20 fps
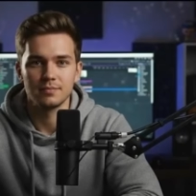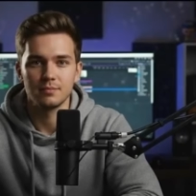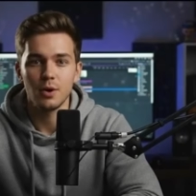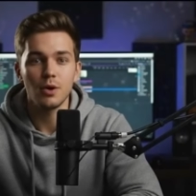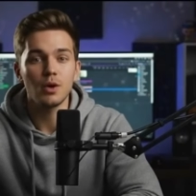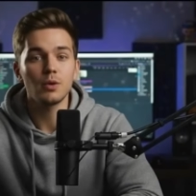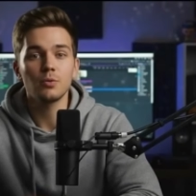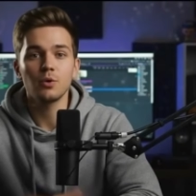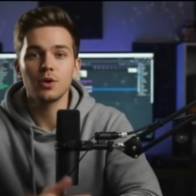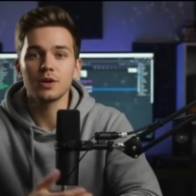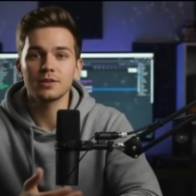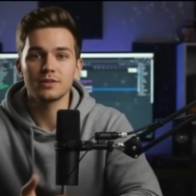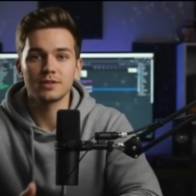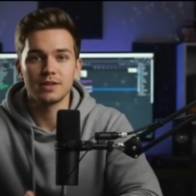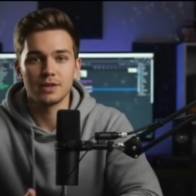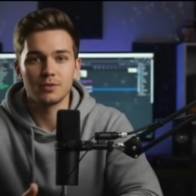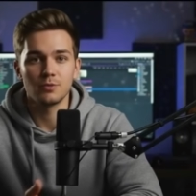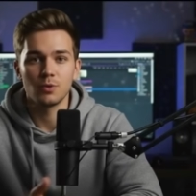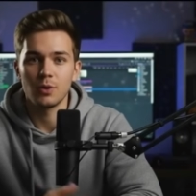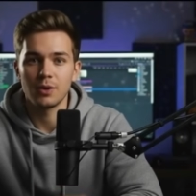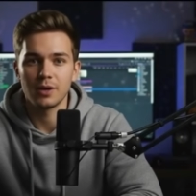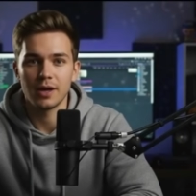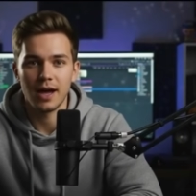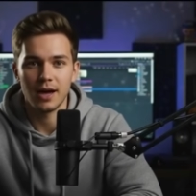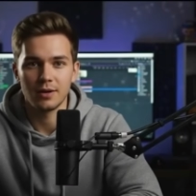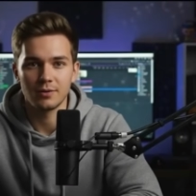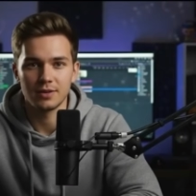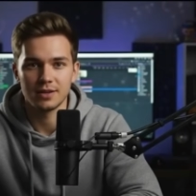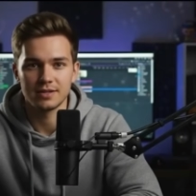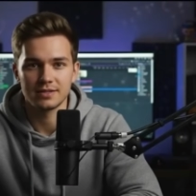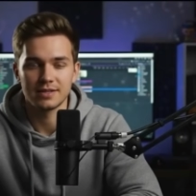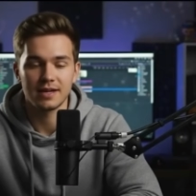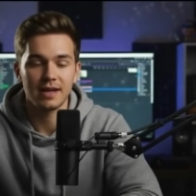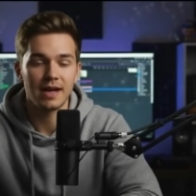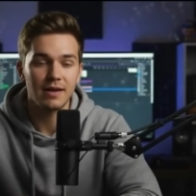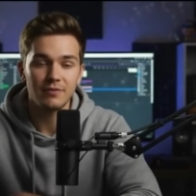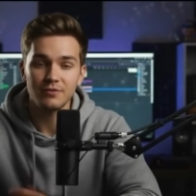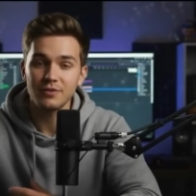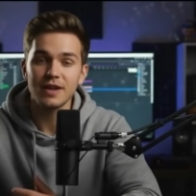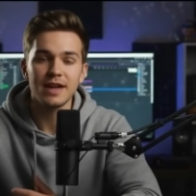One important thing to point out is that
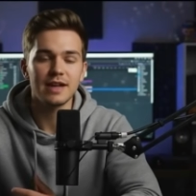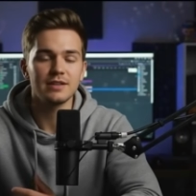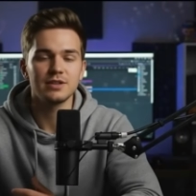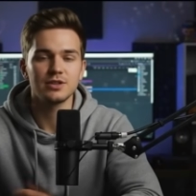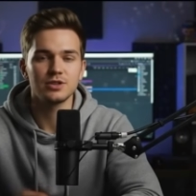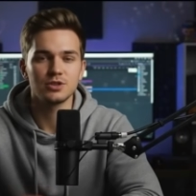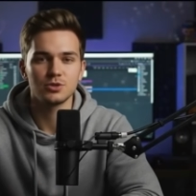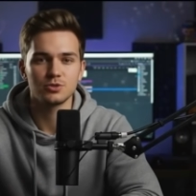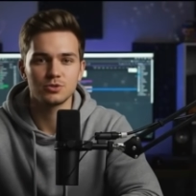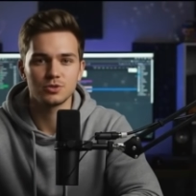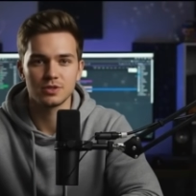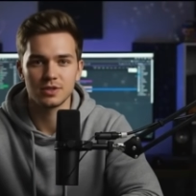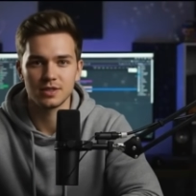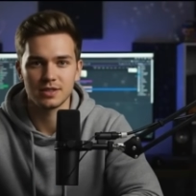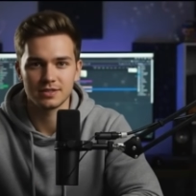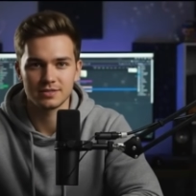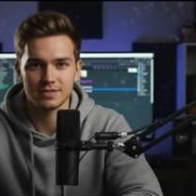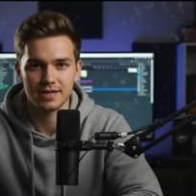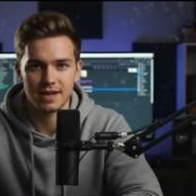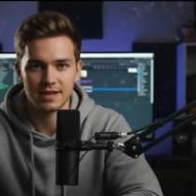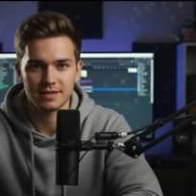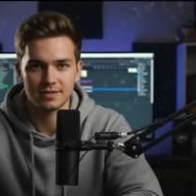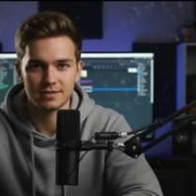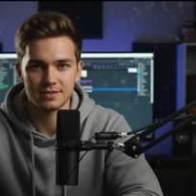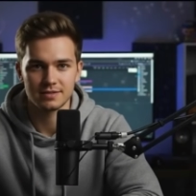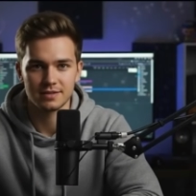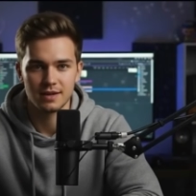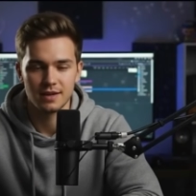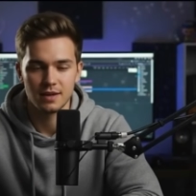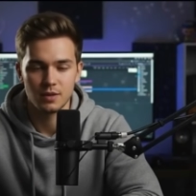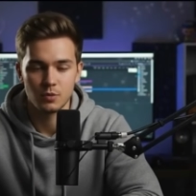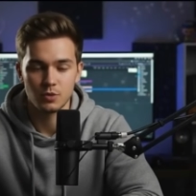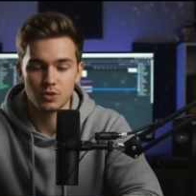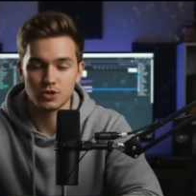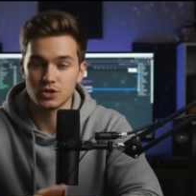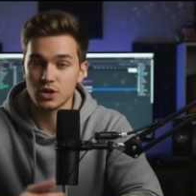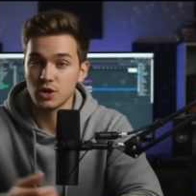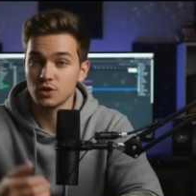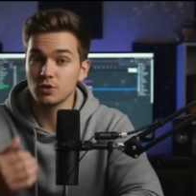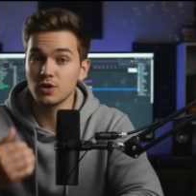every image used in these tests was
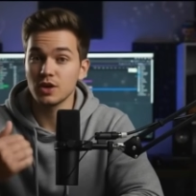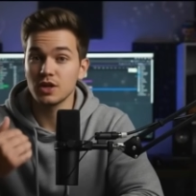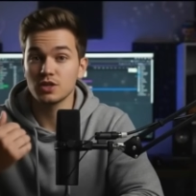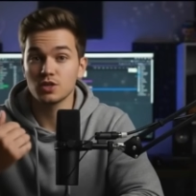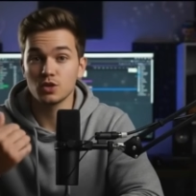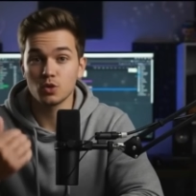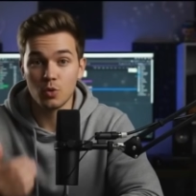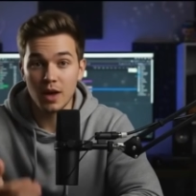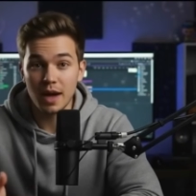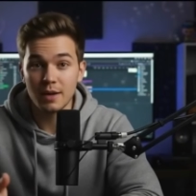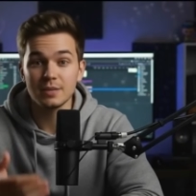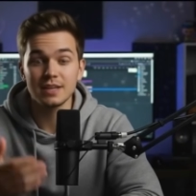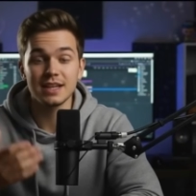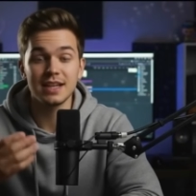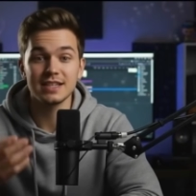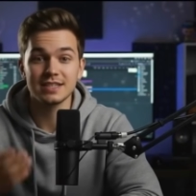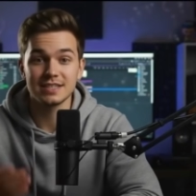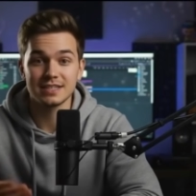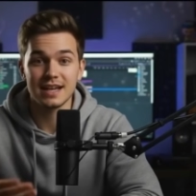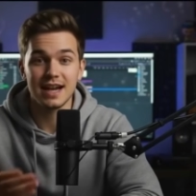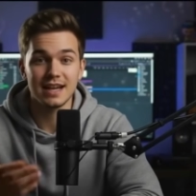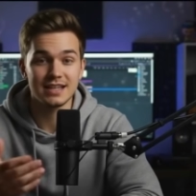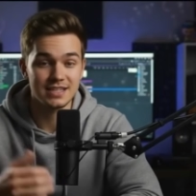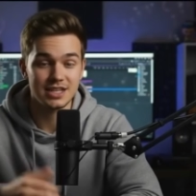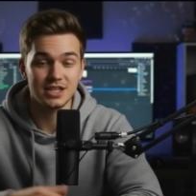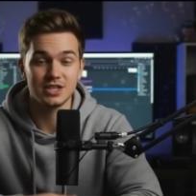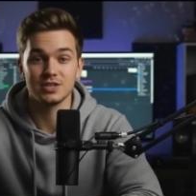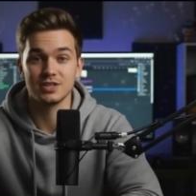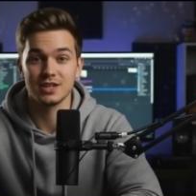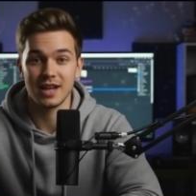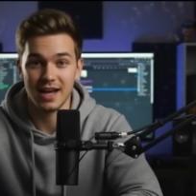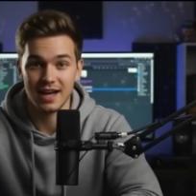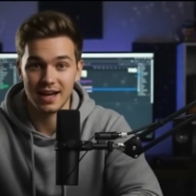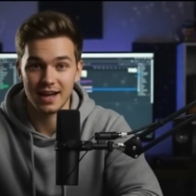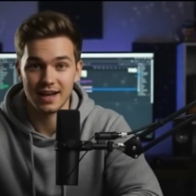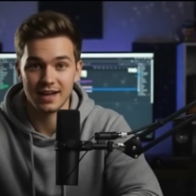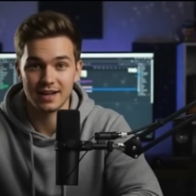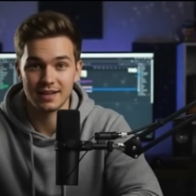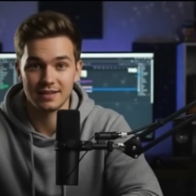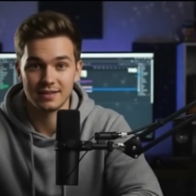generated directly inside Digen
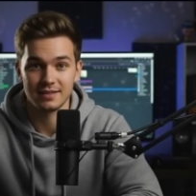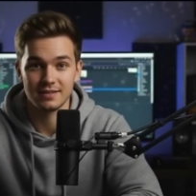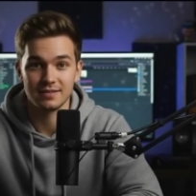AI.